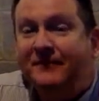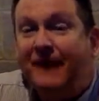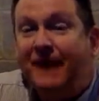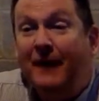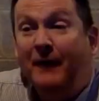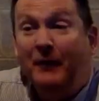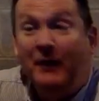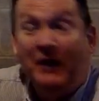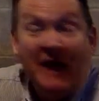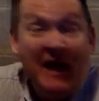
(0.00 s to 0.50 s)

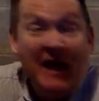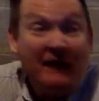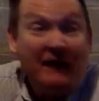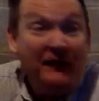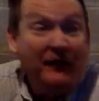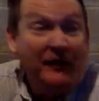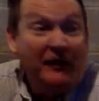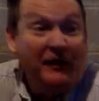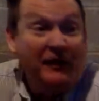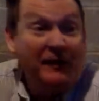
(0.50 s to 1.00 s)
I'm
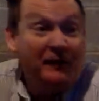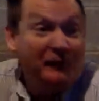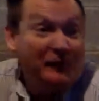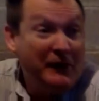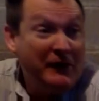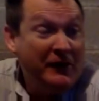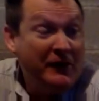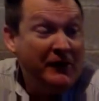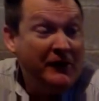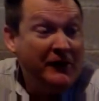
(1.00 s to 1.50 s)
laughing
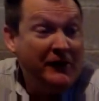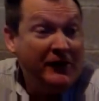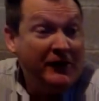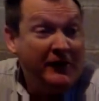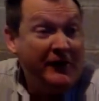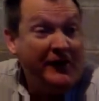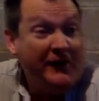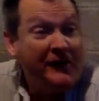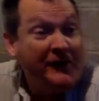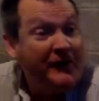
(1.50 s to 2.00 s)
because,
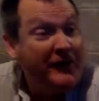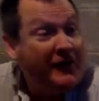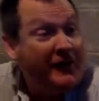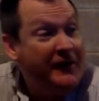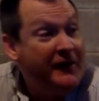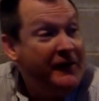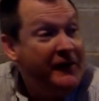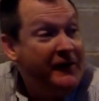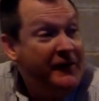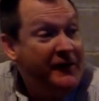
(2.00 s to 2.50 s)
like I said,
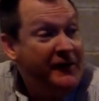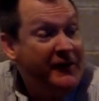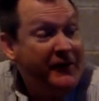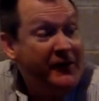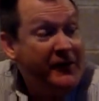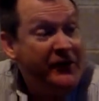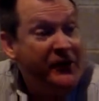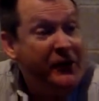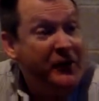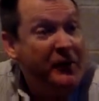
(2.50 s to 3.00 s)

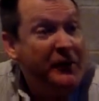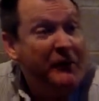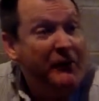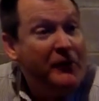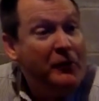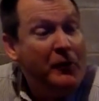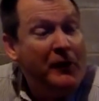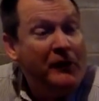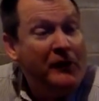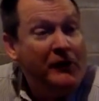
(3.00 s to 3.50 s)
usually when the
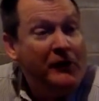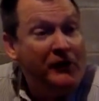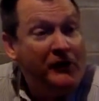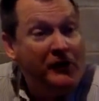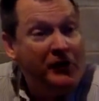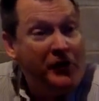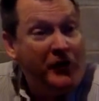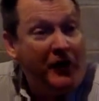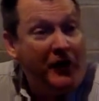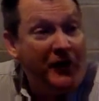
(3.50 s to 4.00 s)
questions
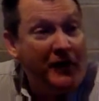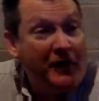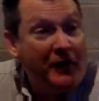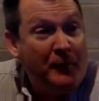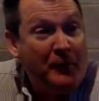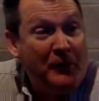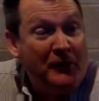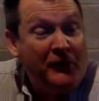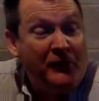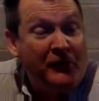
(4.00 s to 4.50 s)
dry up,
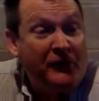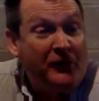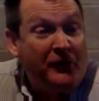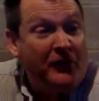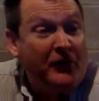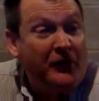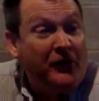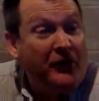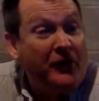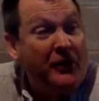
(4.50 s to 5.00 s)
I just
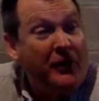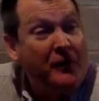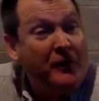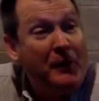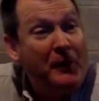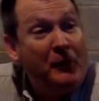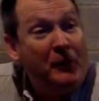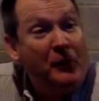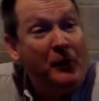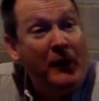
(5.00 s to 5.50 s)
start talking
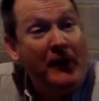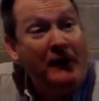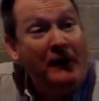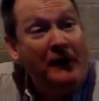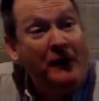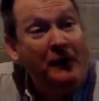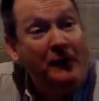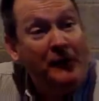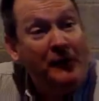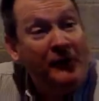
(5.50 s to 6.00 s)
about
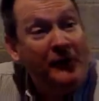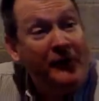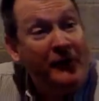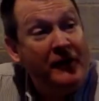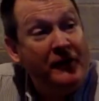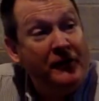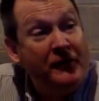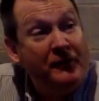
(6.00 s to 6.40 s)
random stuff,